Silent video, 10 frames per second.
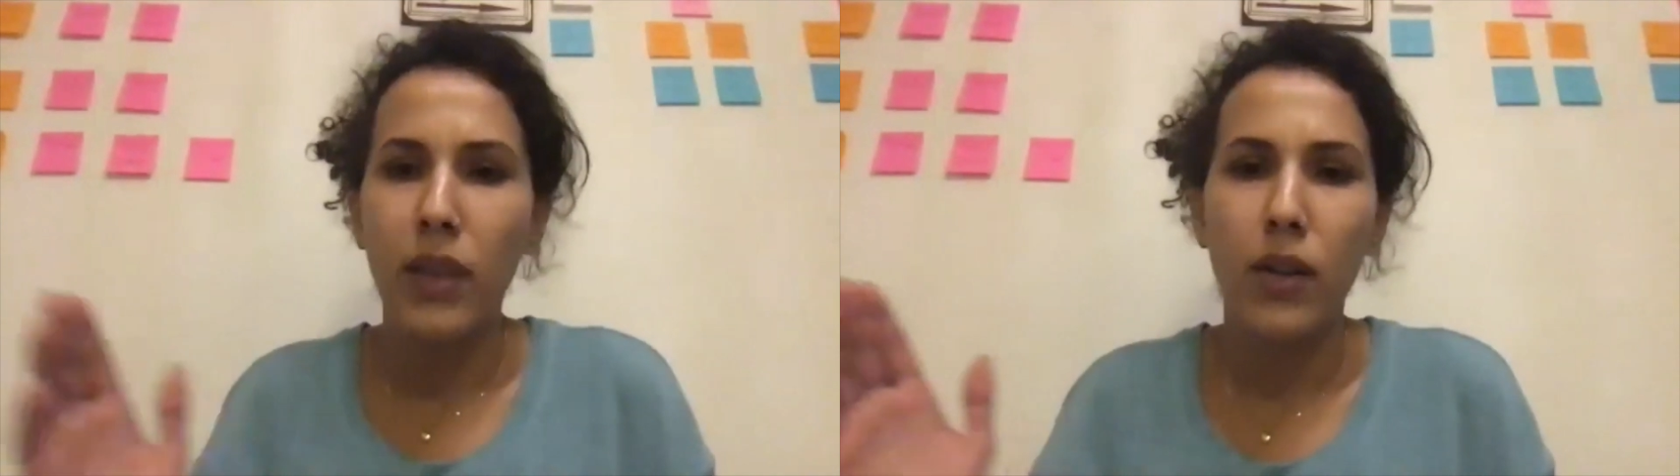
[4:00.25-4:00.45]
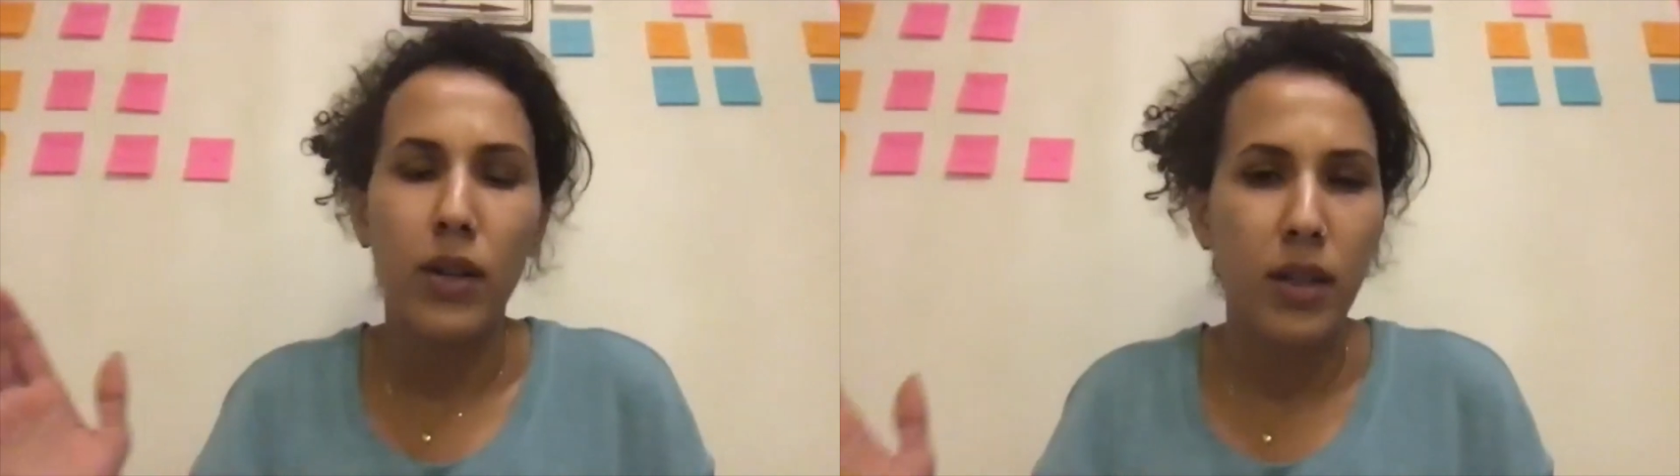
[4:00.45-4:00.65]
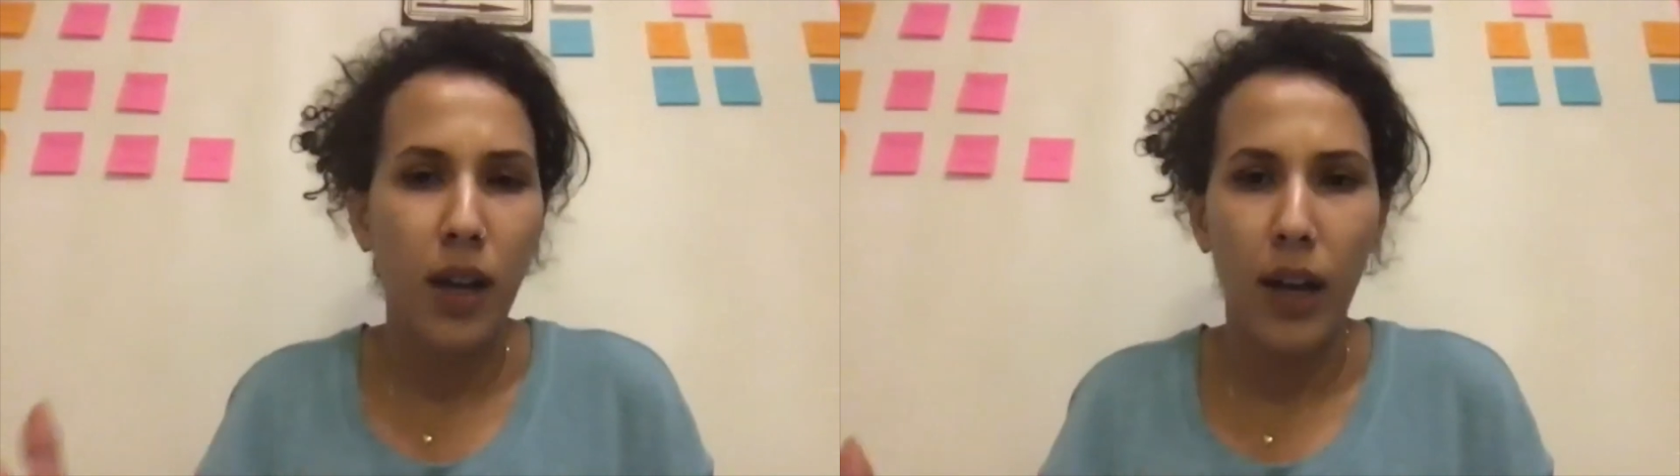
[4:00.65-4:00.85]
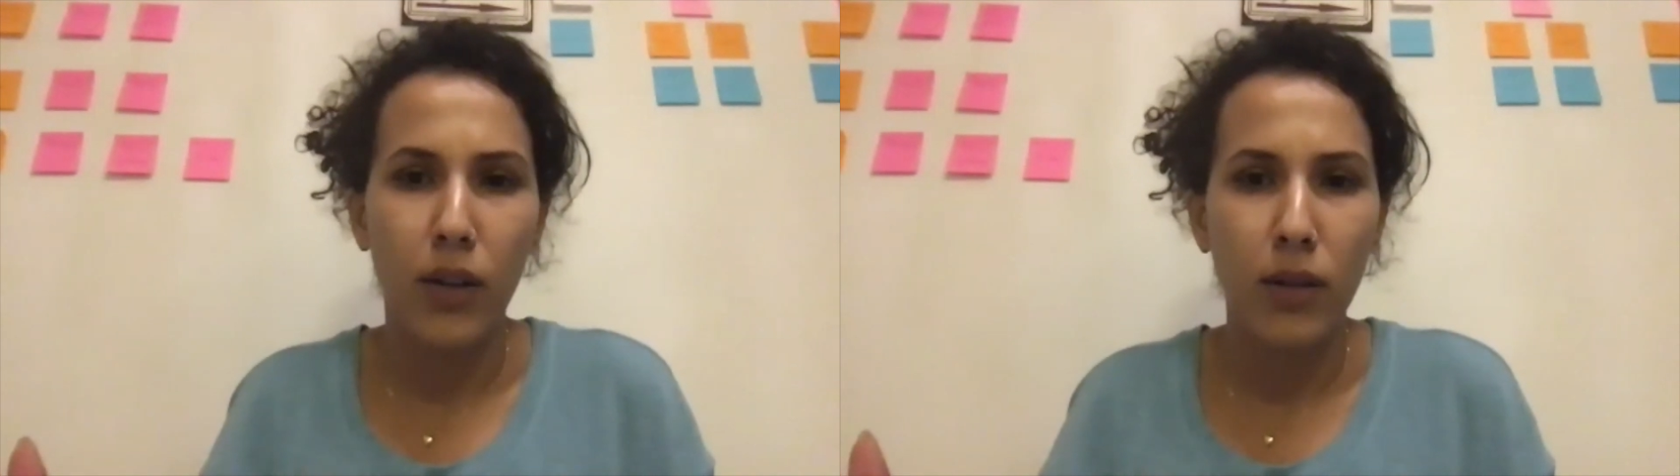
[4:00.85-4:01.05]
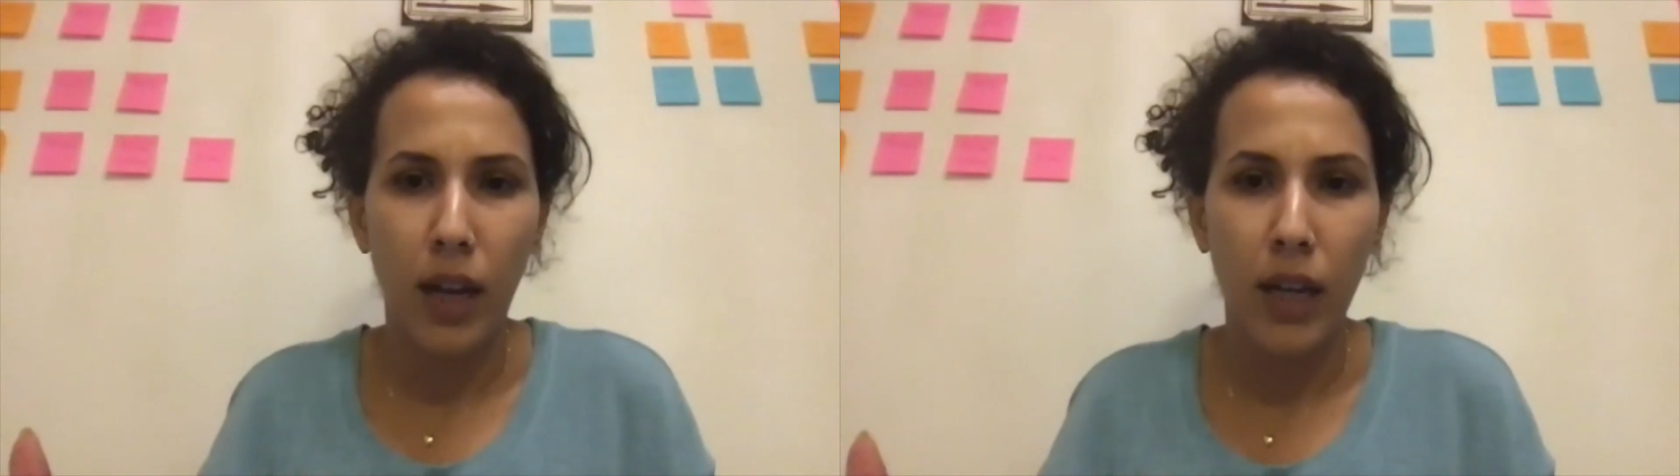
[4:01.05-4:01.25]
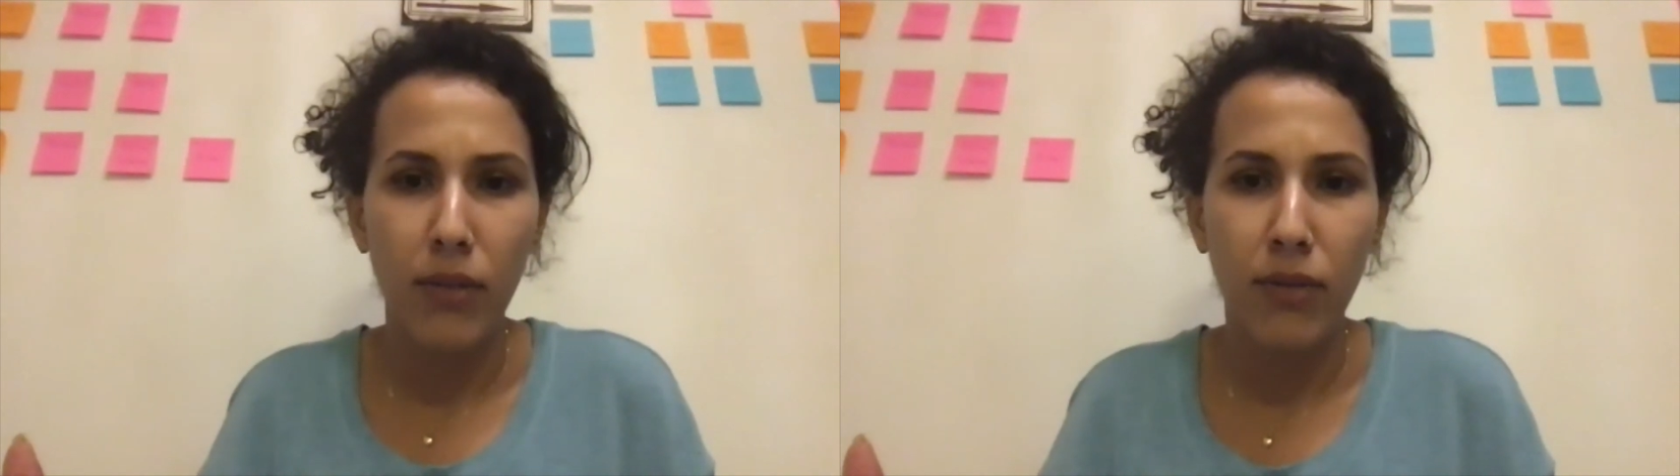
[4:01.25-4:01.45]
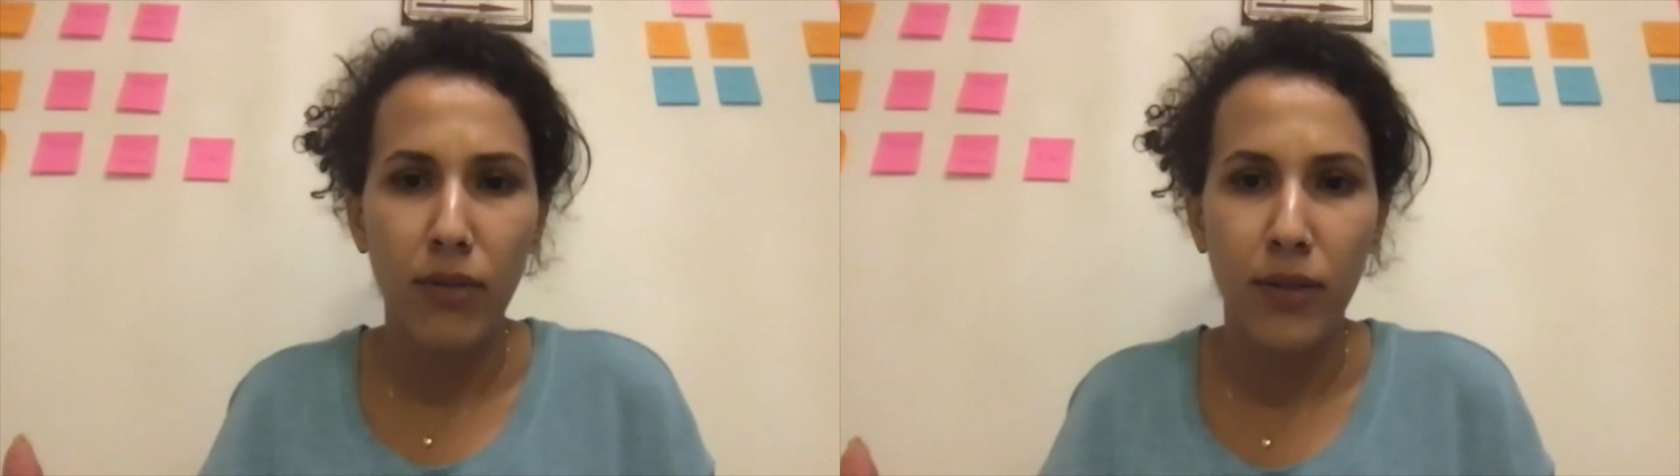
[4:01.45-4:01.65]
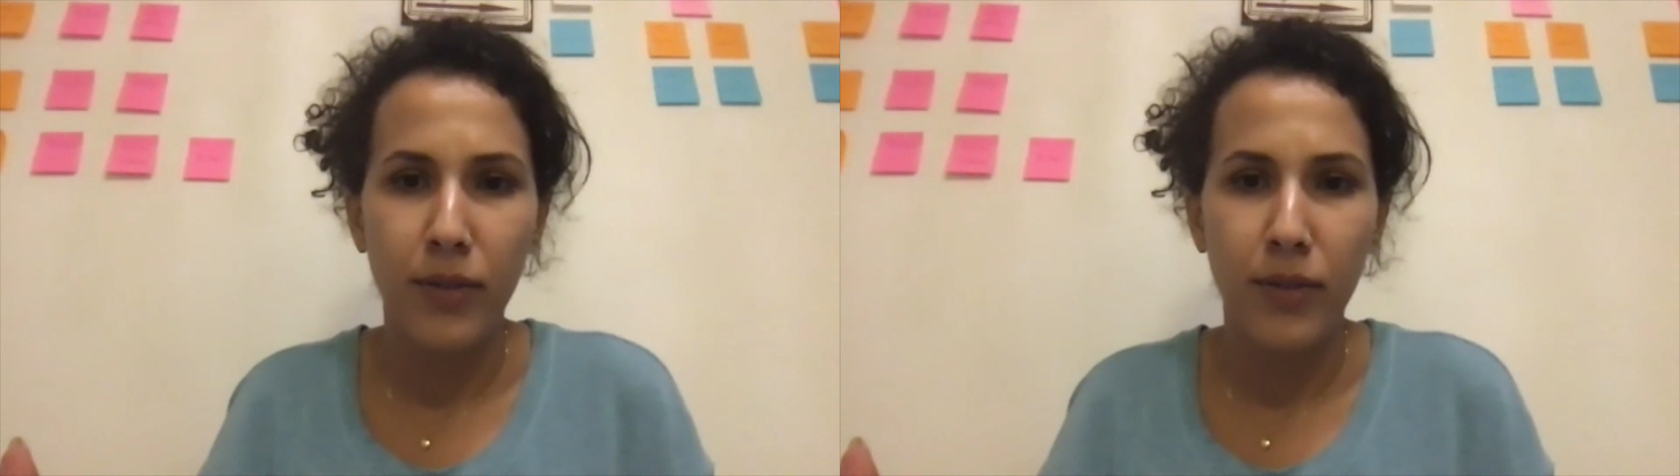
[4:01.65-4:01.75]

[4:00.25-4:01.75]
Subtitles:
their entire life